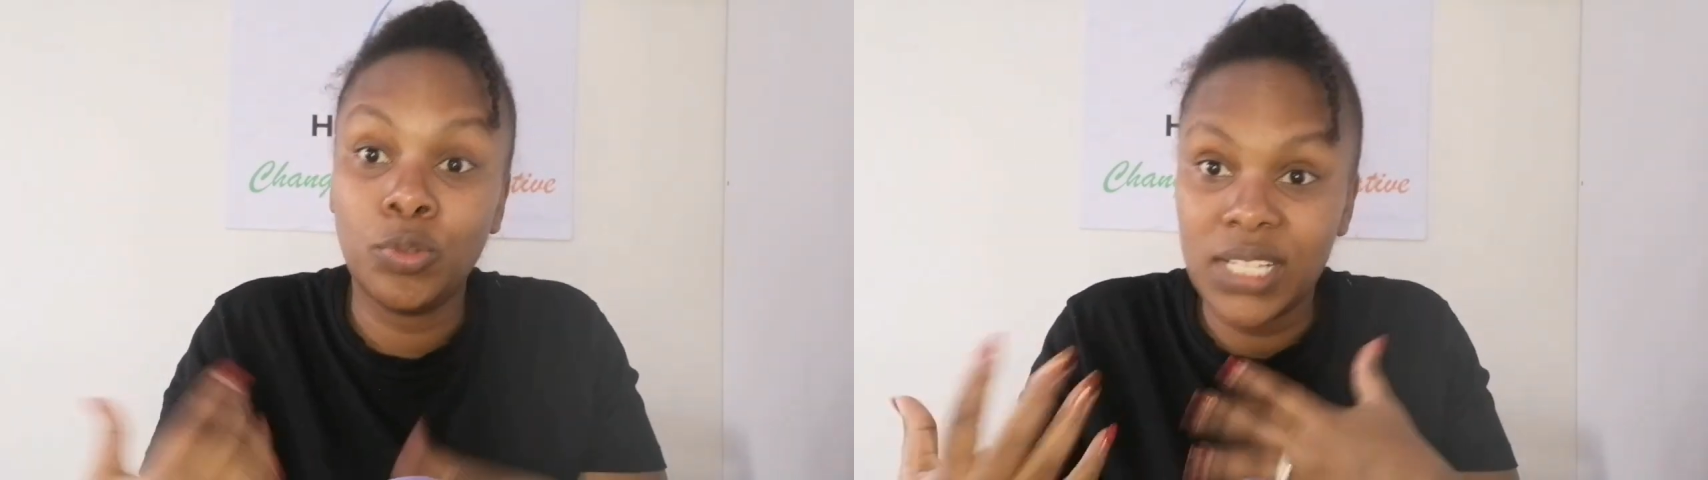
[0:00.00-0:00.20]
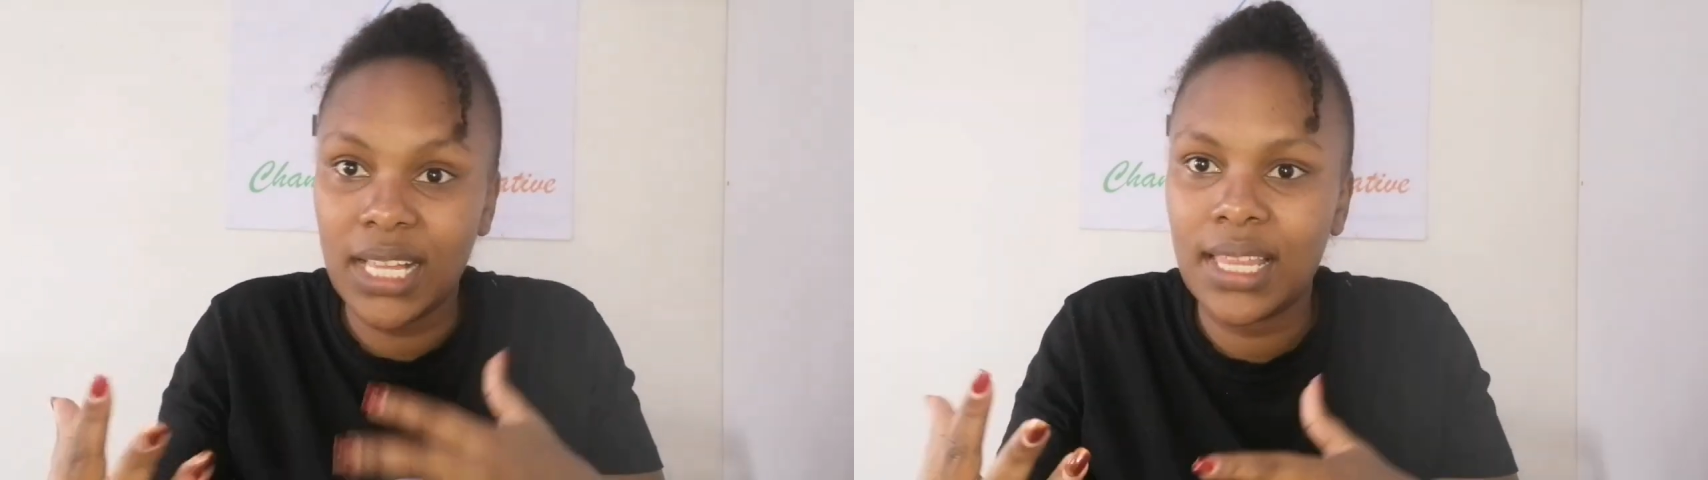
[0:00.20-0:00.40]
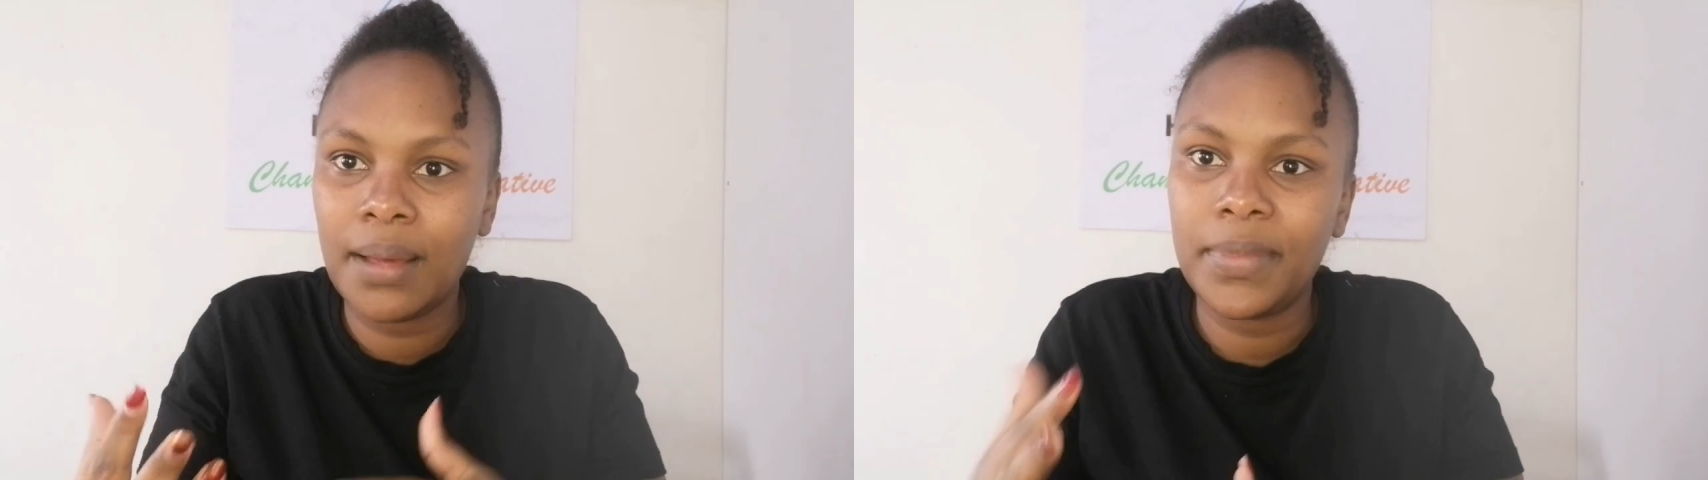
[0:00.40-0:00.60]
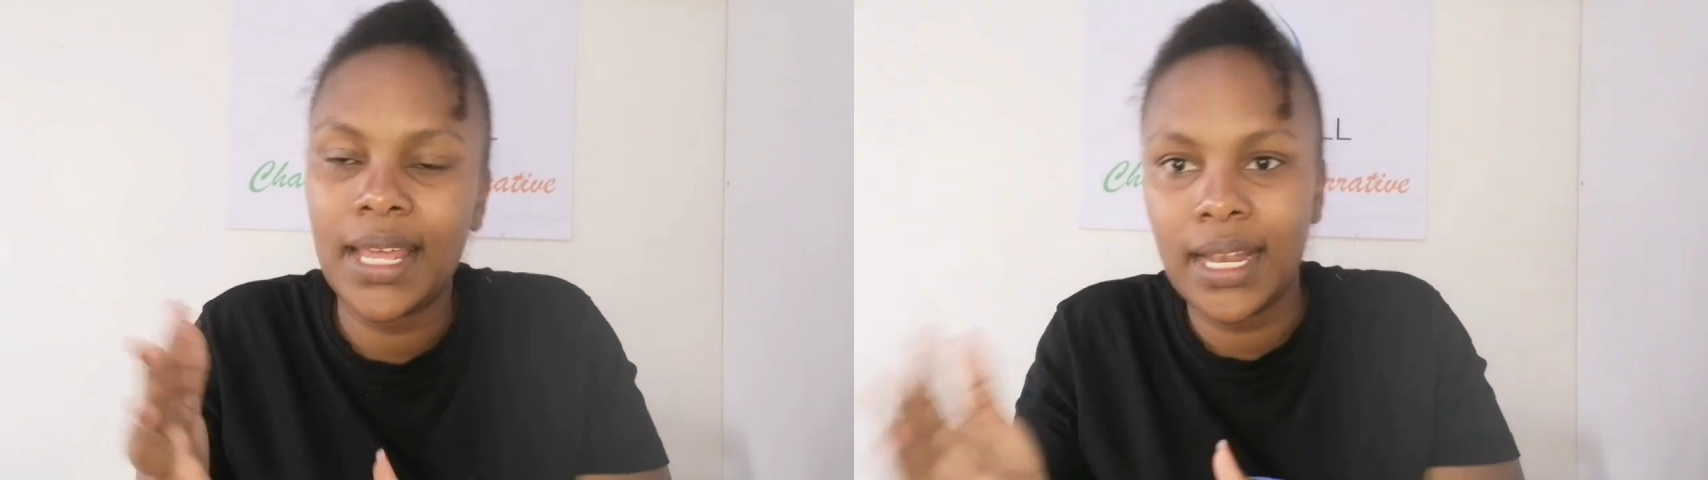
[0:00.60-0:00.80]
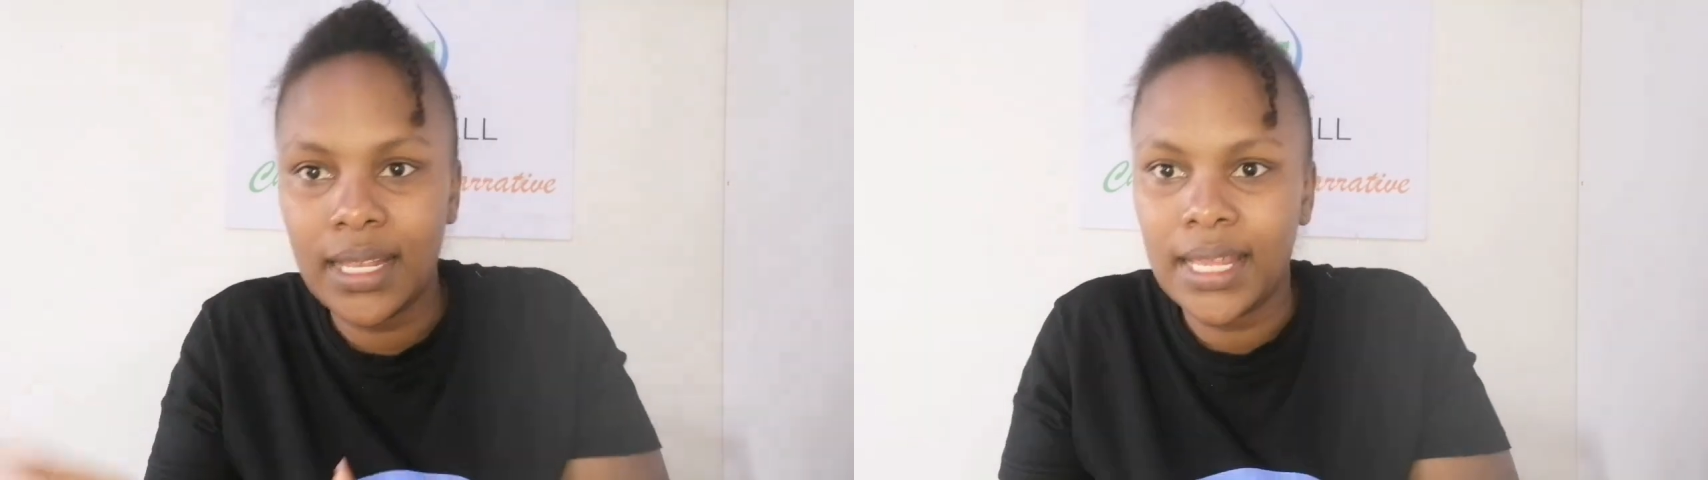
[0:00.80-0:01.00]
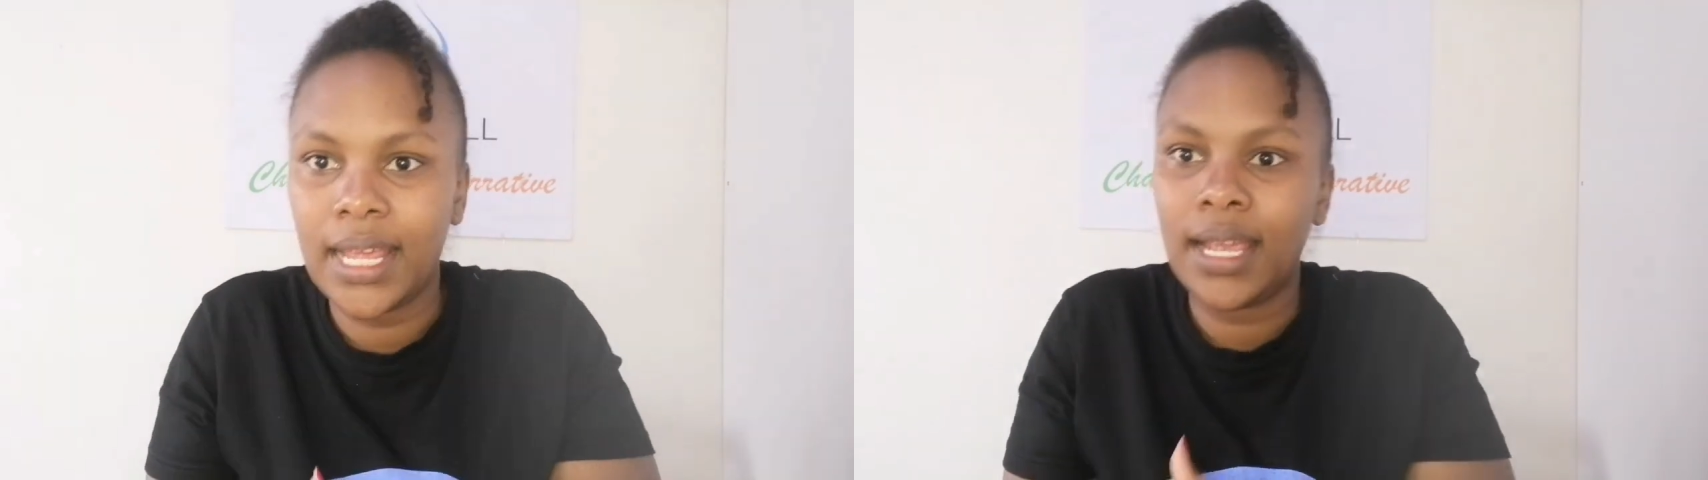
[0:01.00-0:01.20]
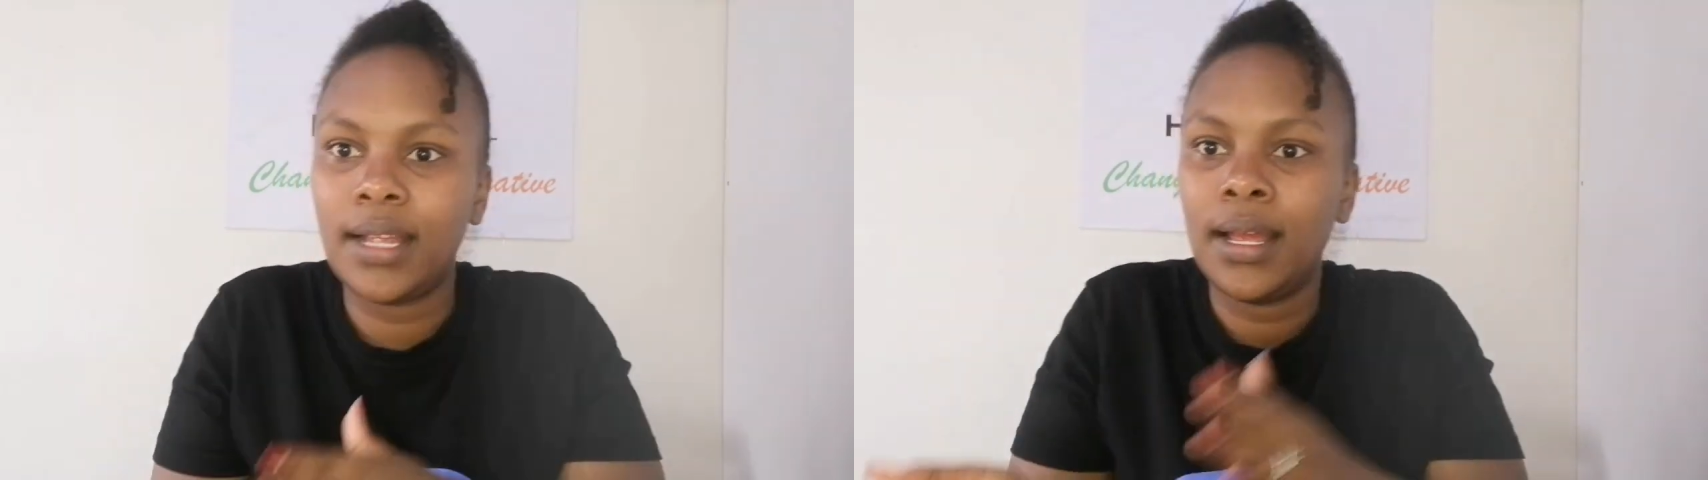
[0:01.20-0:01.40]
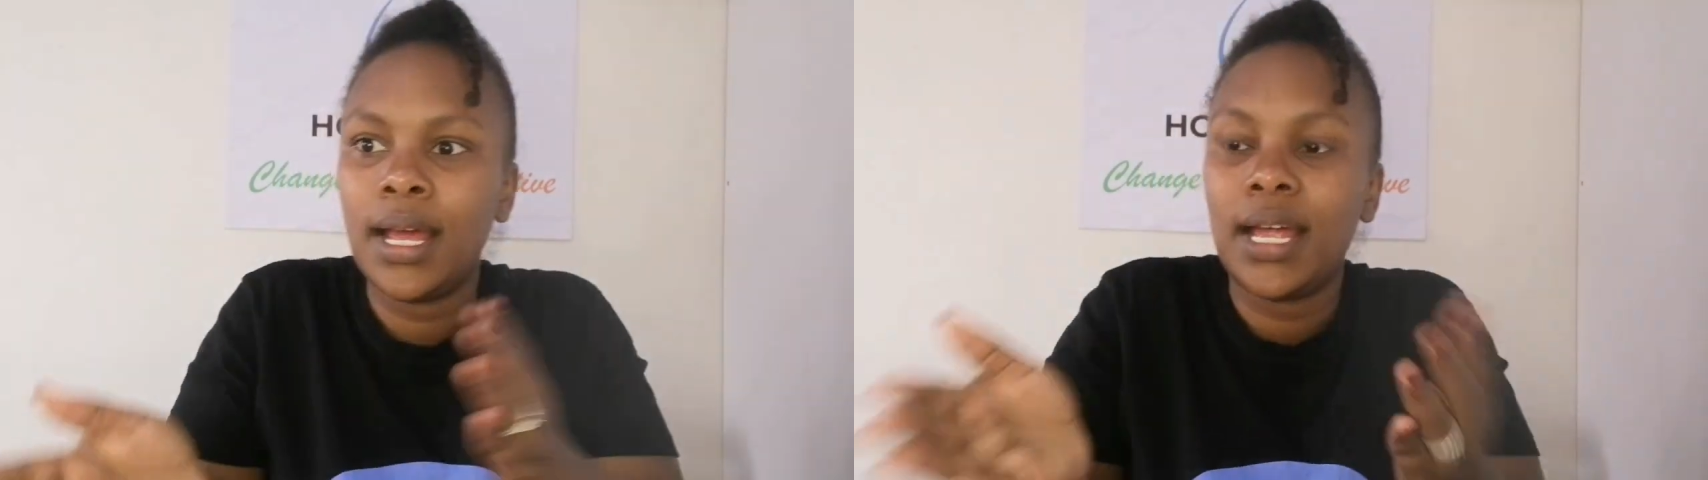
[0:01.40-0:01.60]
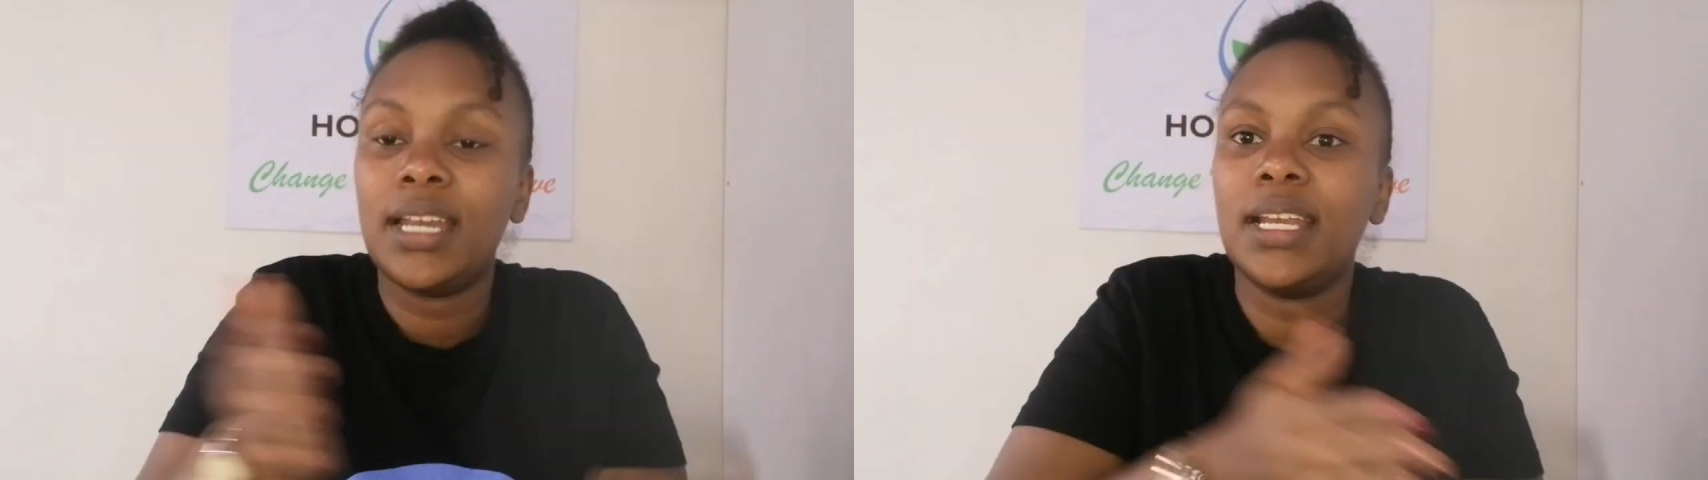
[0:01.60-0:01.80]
you tell them, then they